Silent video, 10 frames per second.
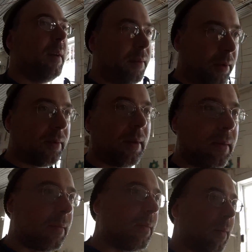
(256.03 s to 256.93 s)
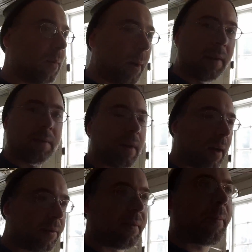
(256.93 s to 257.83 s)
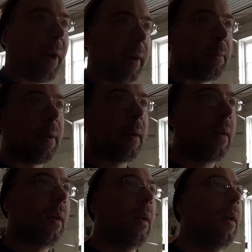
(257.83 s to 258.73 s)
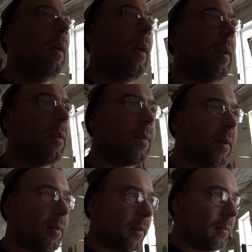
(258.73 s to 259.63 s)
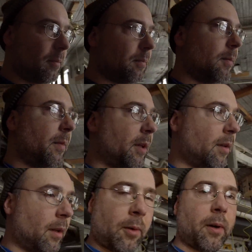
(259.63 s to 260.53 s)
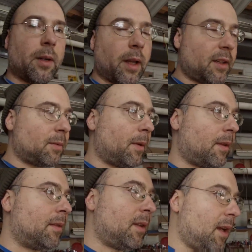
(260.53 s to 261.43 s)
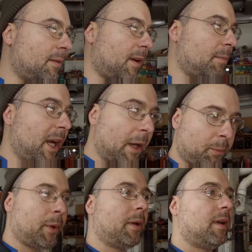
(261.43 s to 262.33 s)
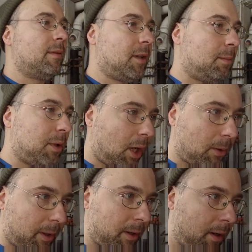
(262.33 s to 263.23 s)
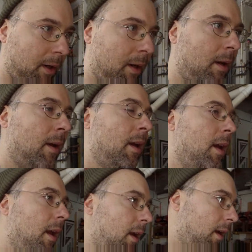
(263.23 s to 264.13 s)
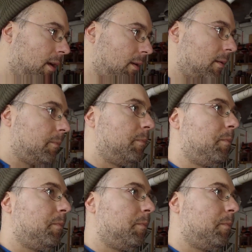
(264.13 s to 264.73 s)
is using the right size of pipe in your system that correlates with the CFM output of your blower, and